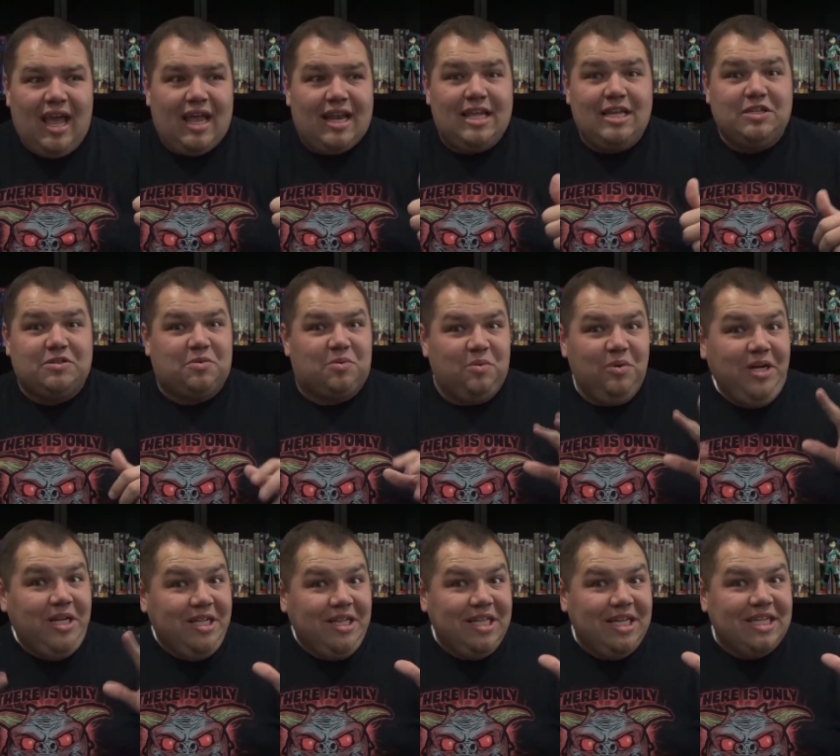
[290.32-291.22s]
and he's
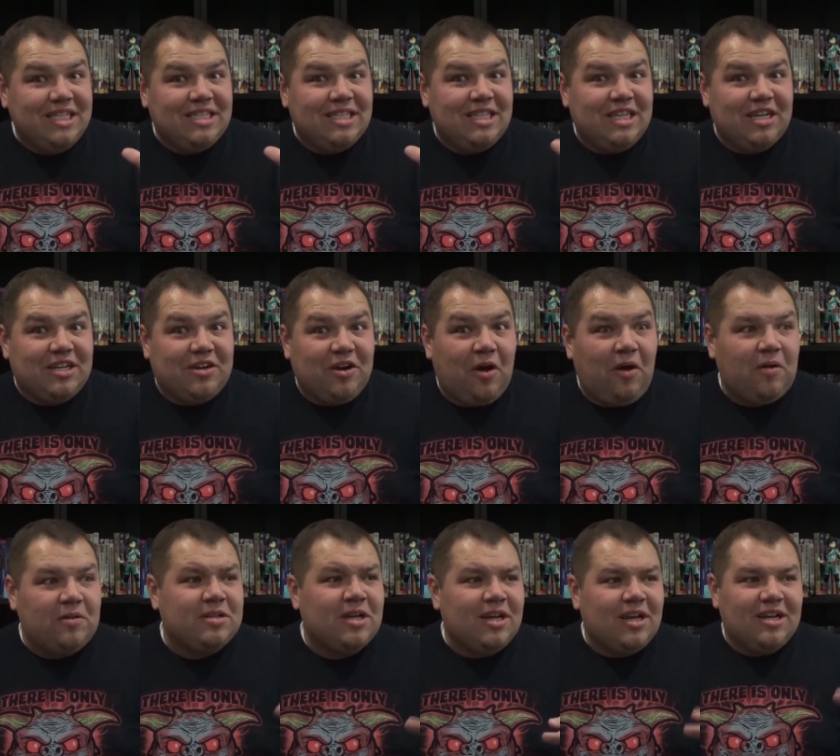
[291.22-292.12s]
really into the
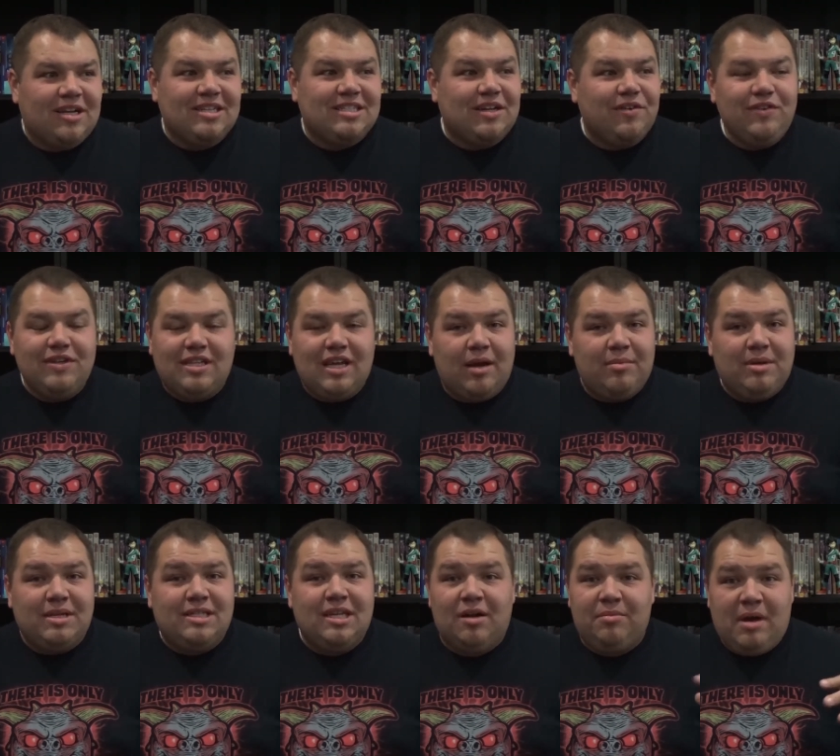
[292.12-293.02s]
occult because every time
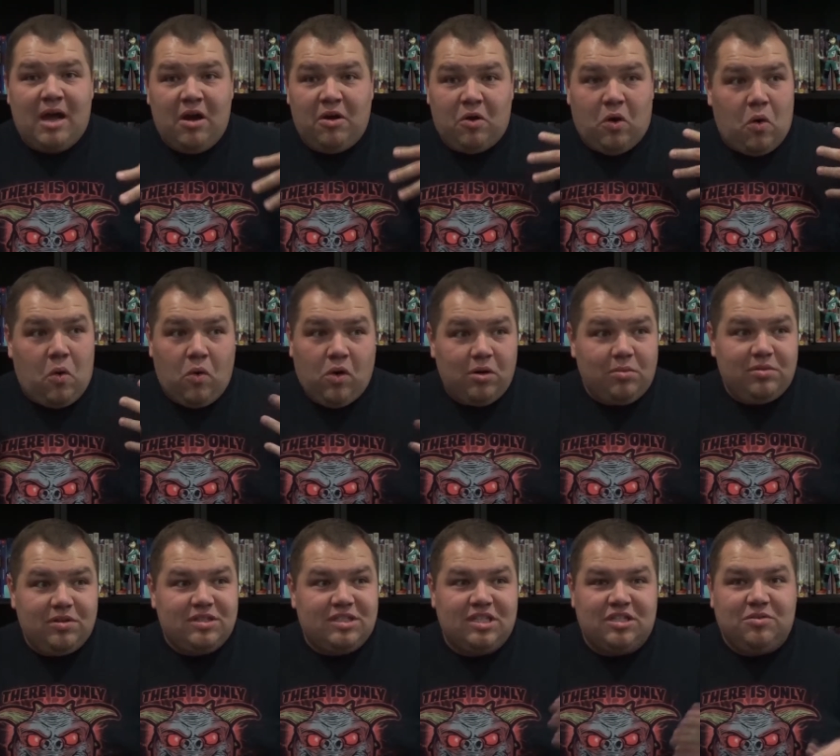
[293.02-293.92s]
they tell him how
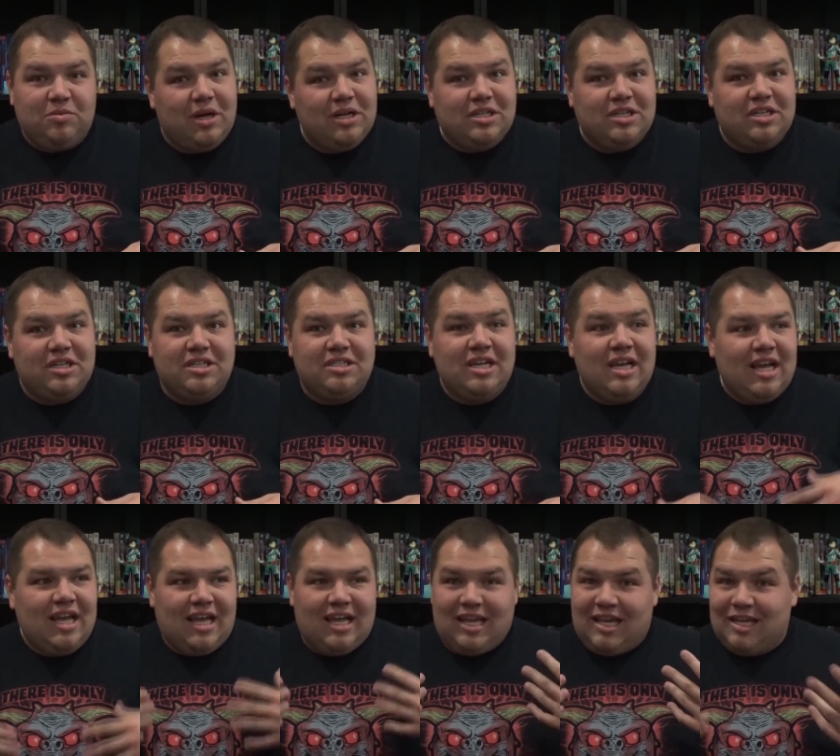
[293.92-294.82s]
horrible the situation is,
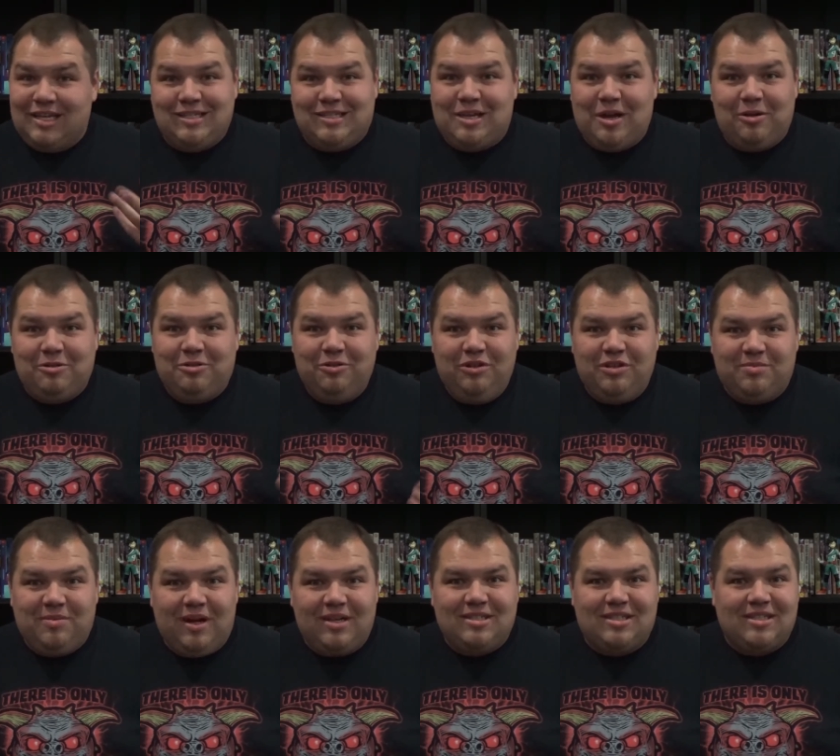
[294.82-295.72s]
his go to
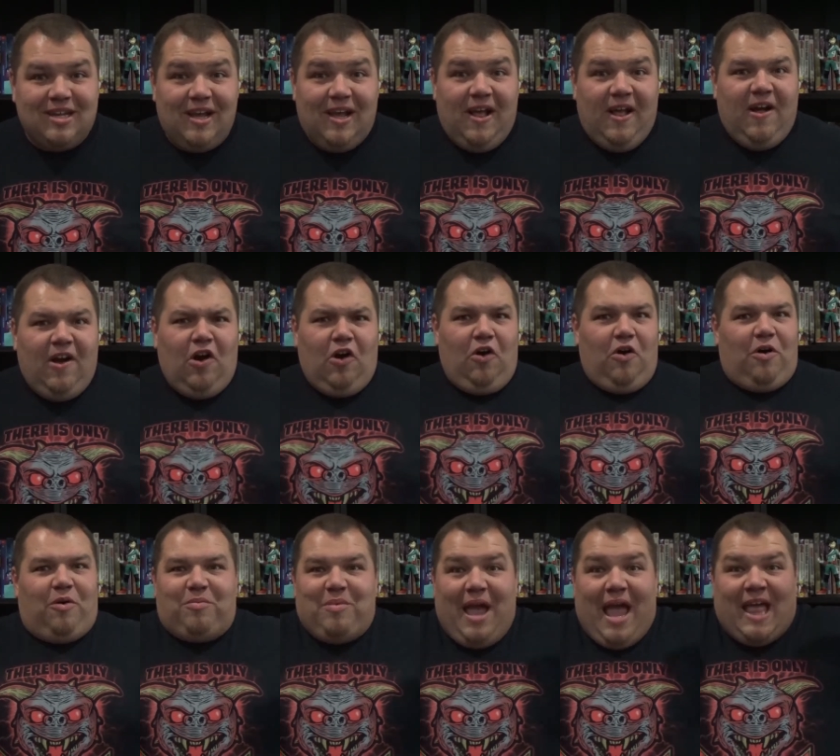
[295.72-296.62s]
response is,
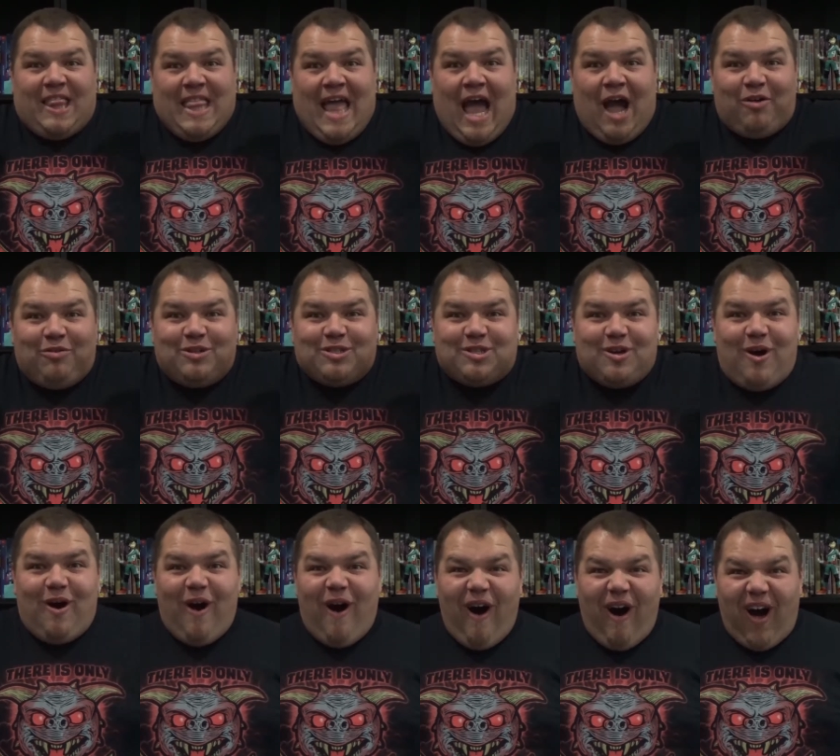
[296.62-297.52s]
Oh man, that was
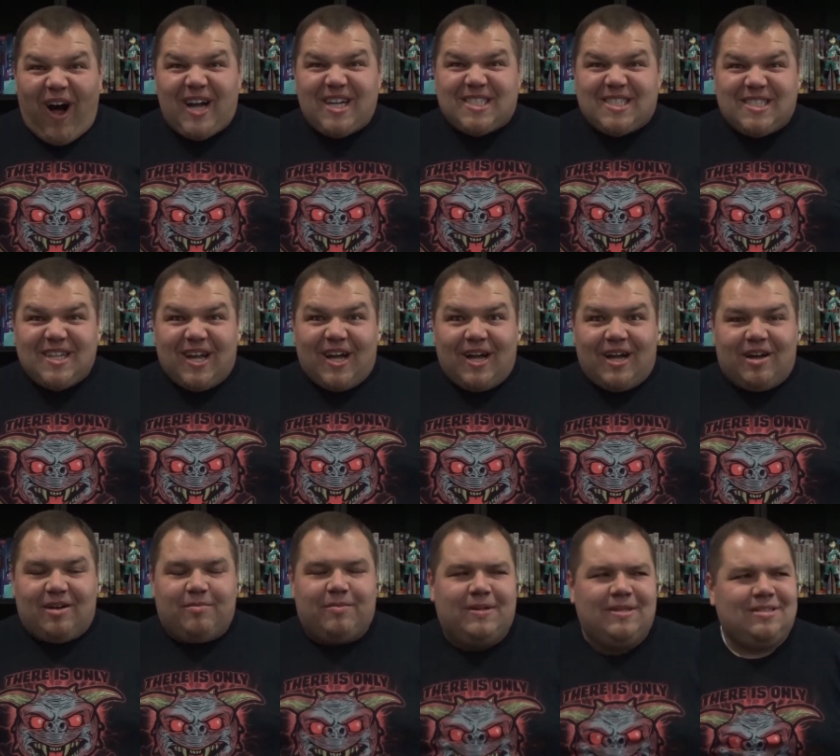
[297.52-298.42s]

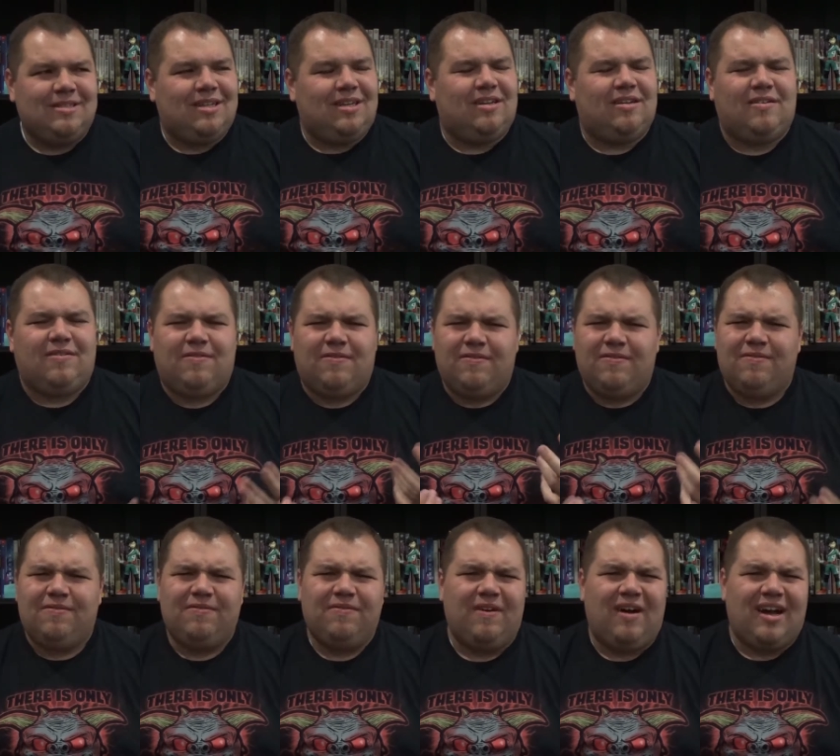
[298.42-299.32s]
awesome! it's like,
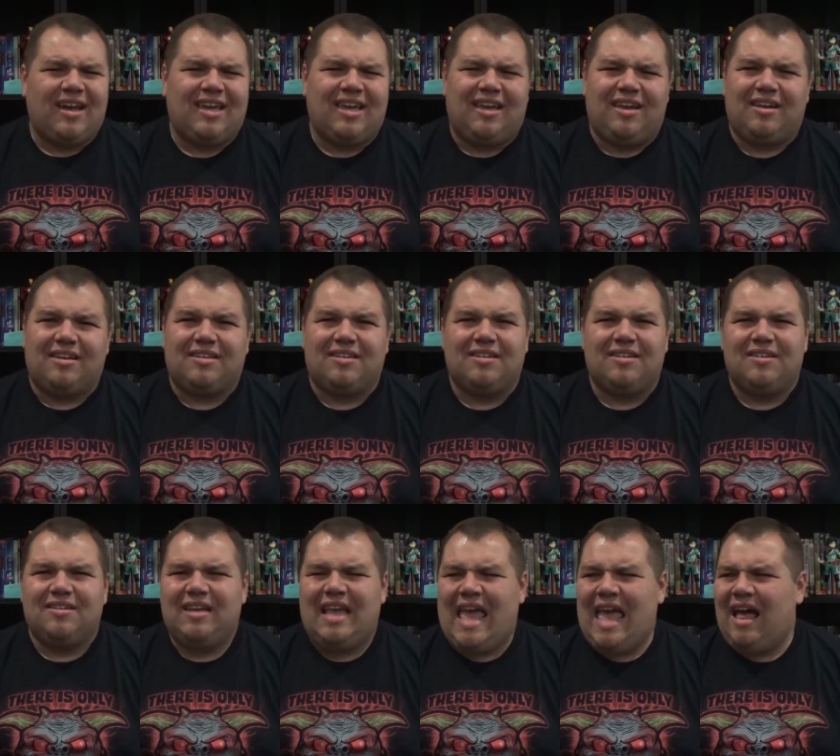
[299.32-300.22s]
fucking
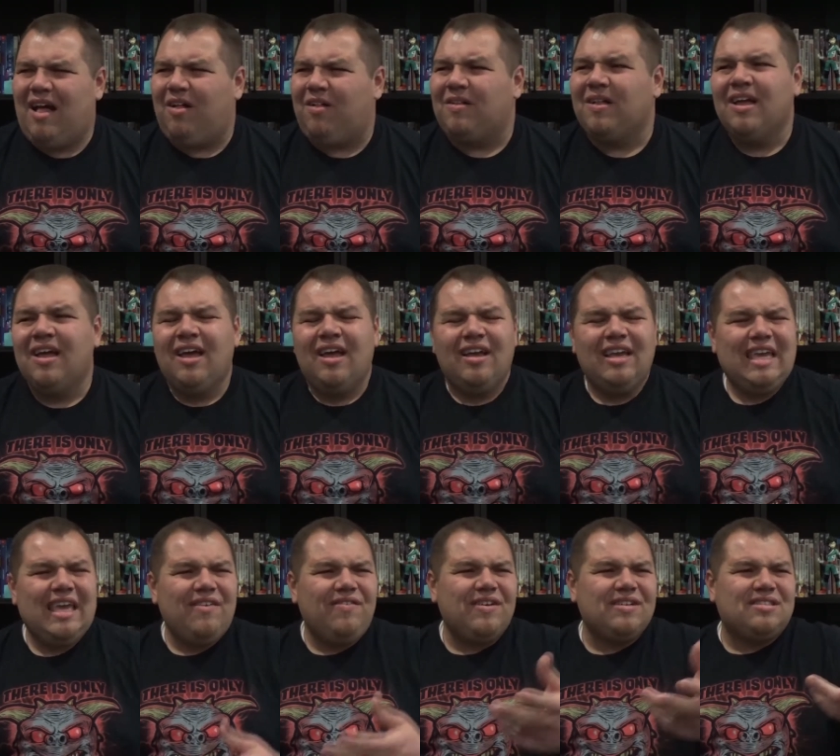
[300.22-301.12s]
hell.
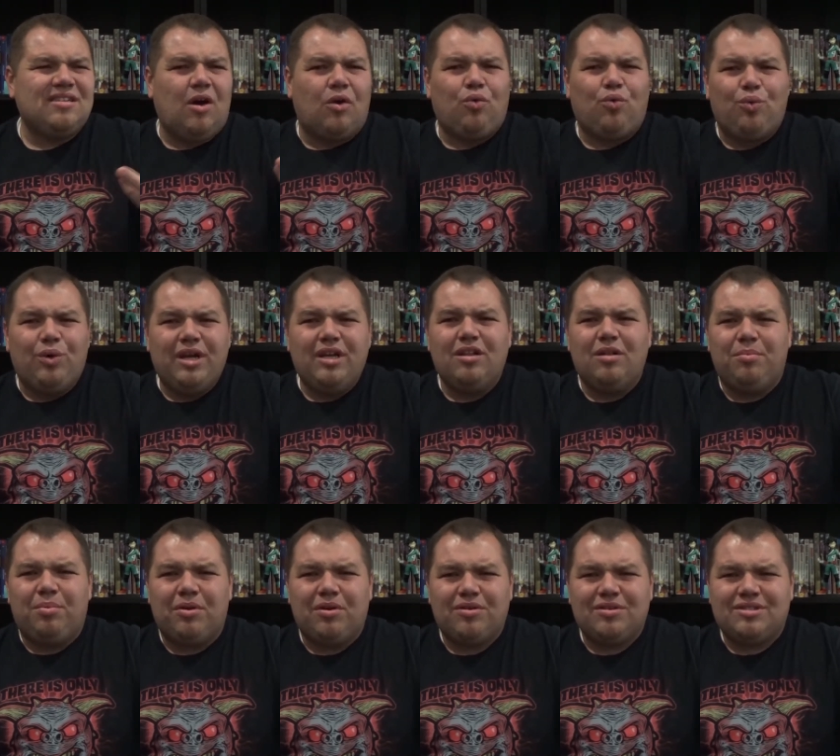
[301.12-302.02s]
Give us a real
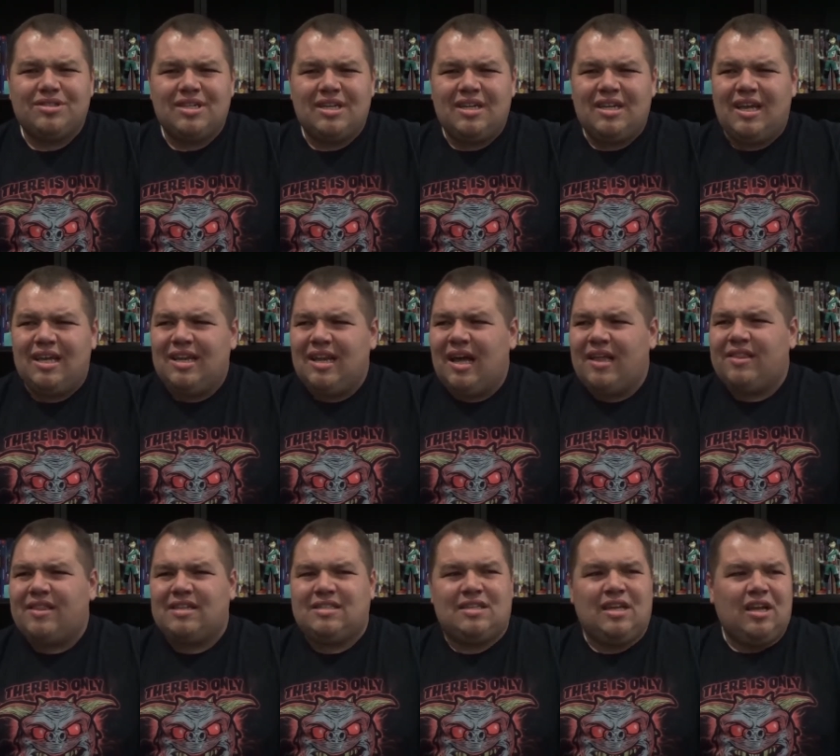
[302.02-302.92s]
person and
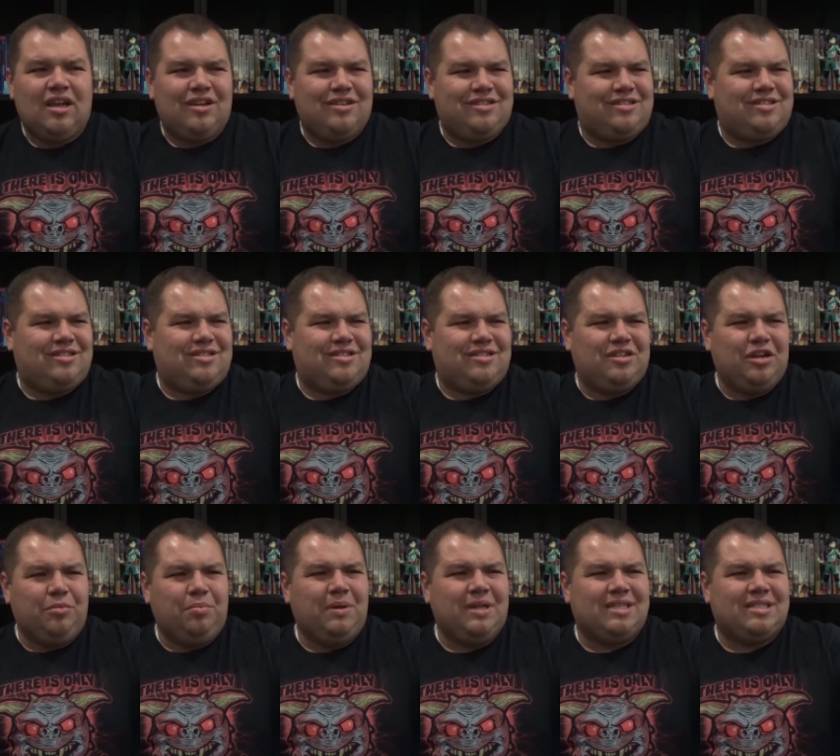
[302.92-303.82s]
not this
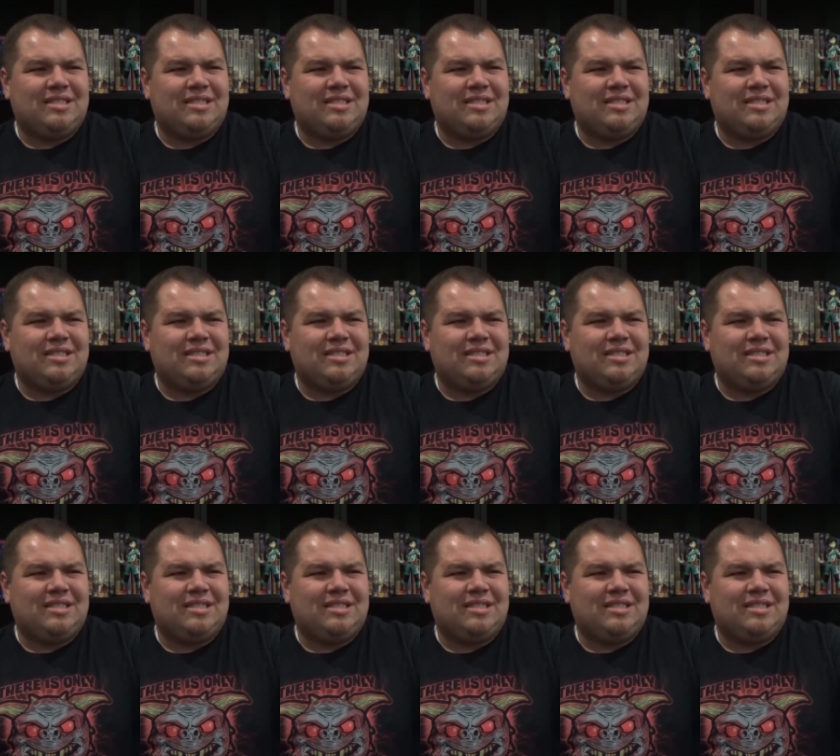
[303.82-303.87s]
stupid